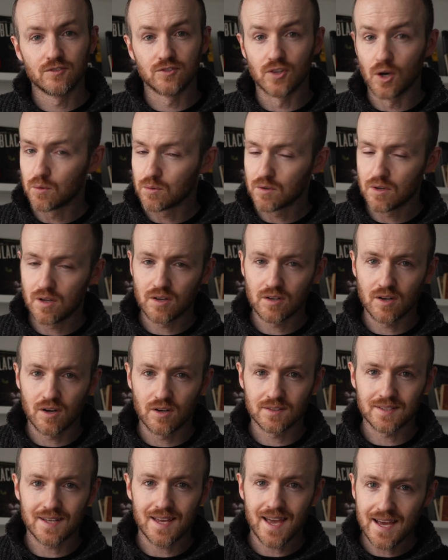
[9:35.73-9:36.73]
Don't log
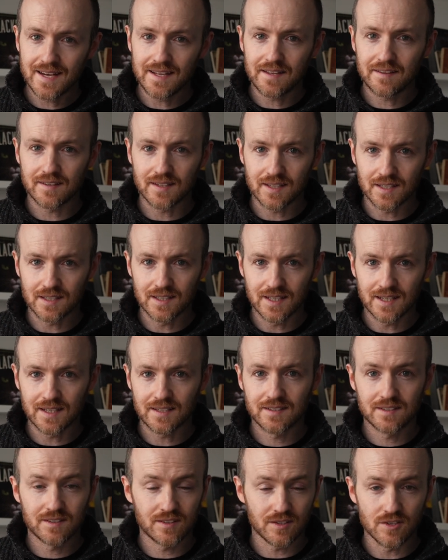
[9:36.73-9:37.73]
on to anything
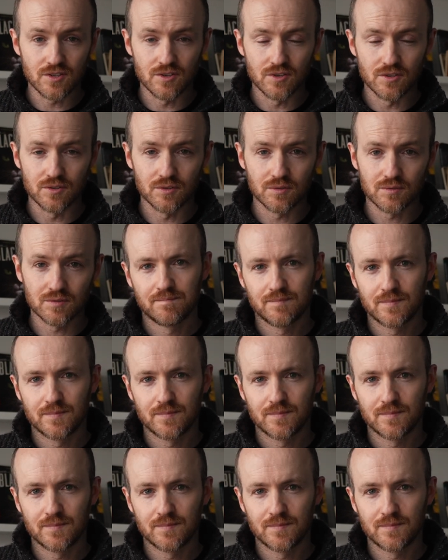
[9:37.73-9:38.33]
linked to you.